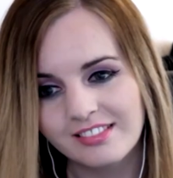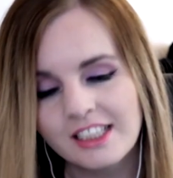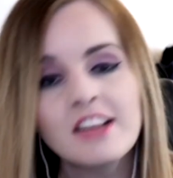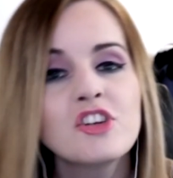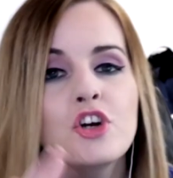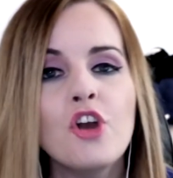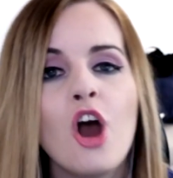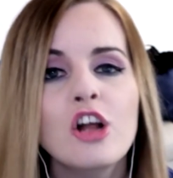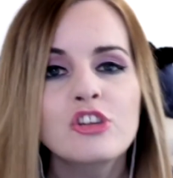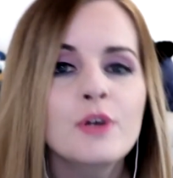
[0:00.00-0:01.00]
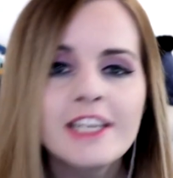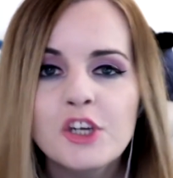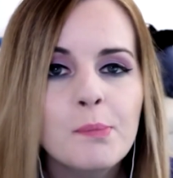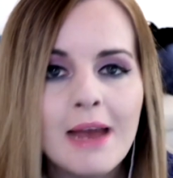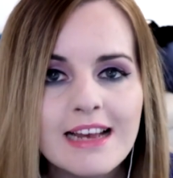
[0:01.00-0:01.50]
Because you're not doing
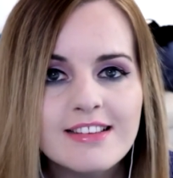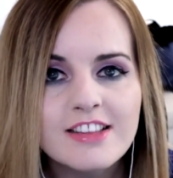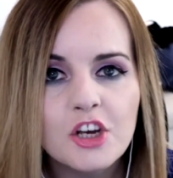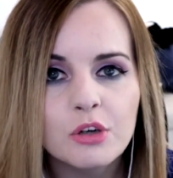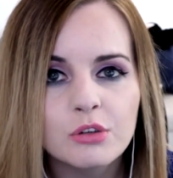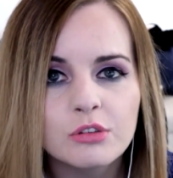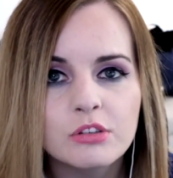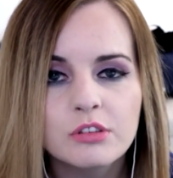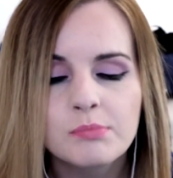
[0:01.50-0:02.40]
your best, though.